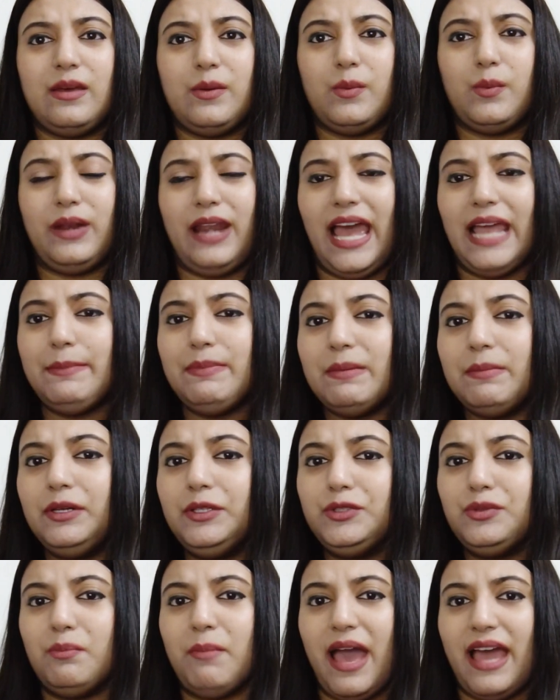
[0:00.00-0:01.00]
Will I be able
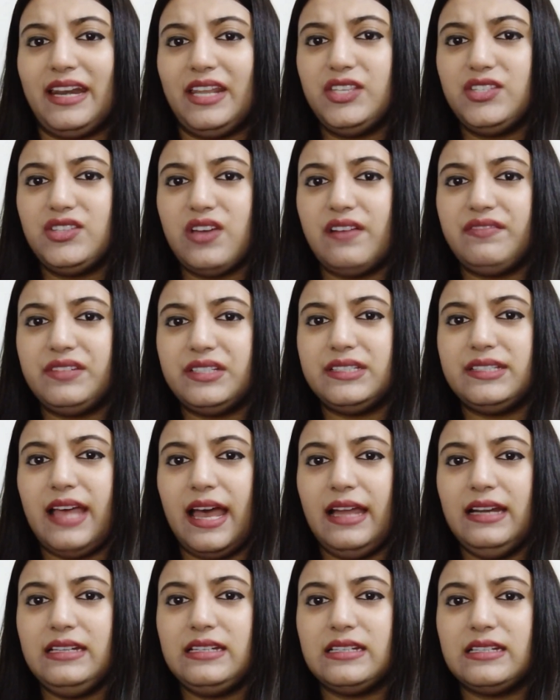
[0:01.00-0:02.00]
to manage after
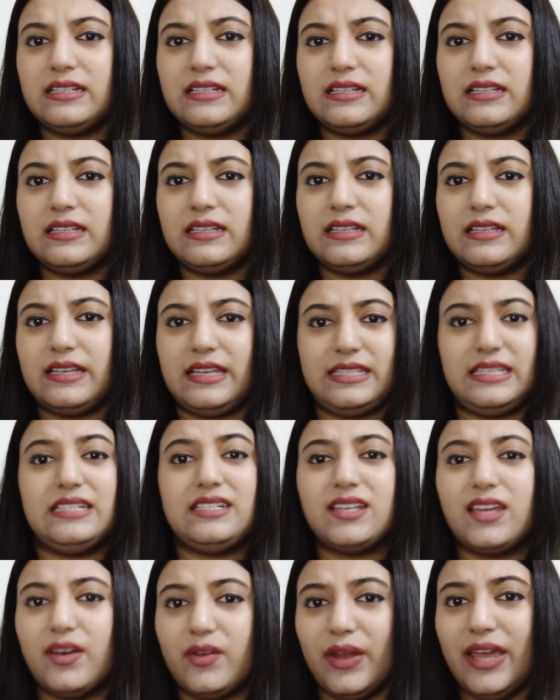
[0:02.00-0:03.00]
that? Is
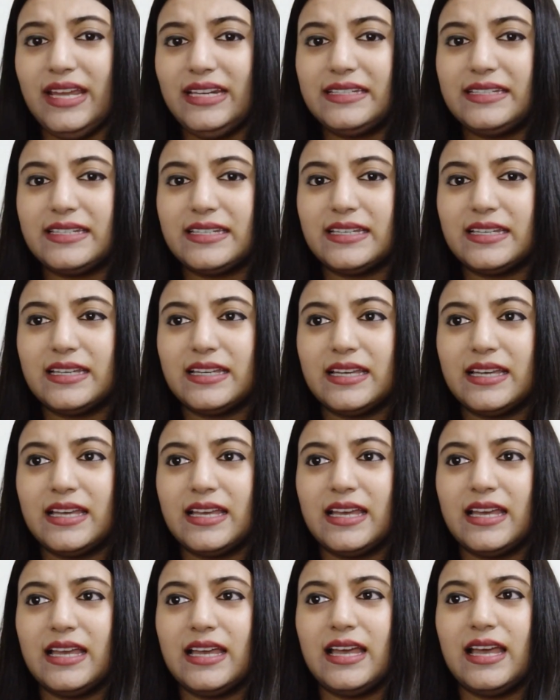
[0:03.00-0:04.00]
it correct?
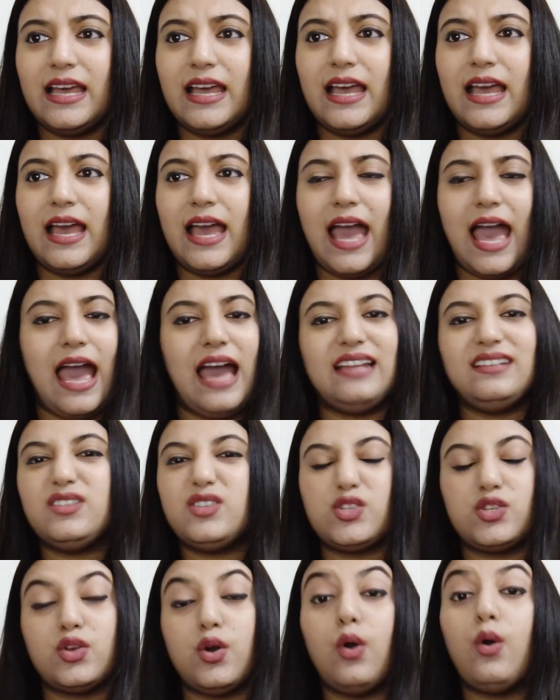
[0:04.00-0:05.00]
And
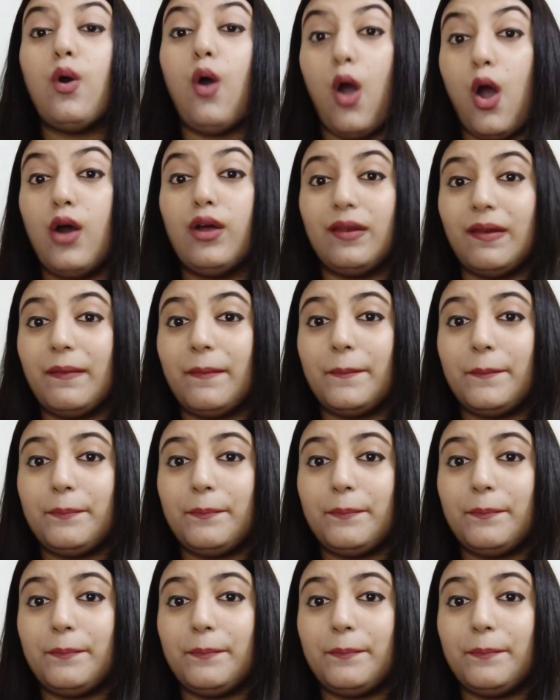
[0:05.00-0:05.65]
so on.